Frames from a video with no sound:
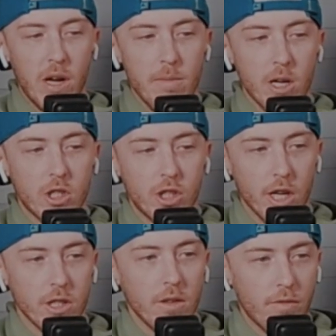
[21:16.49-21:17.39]
pretty much
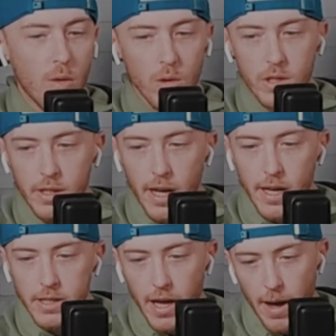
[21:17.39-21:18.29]
does it for
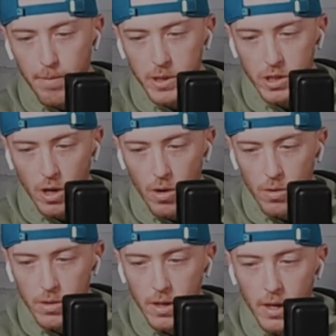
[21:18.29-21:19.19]
today's
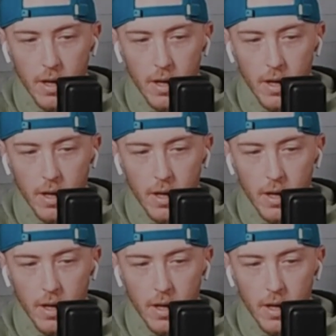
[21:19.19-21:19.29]
episode